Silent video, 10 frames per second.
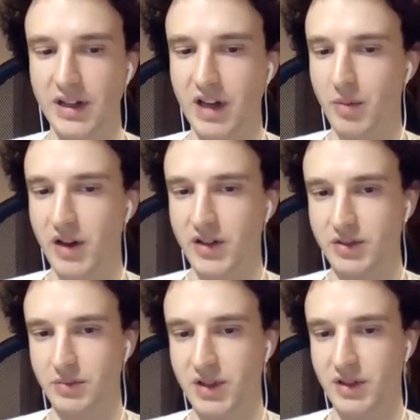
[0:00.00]
I
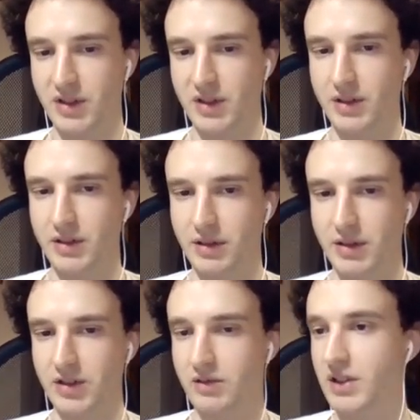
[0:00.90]
minus be the
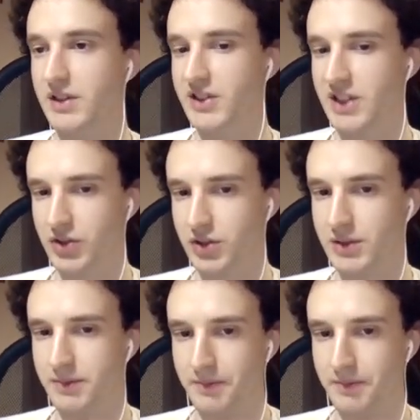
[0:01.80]
interval at the center.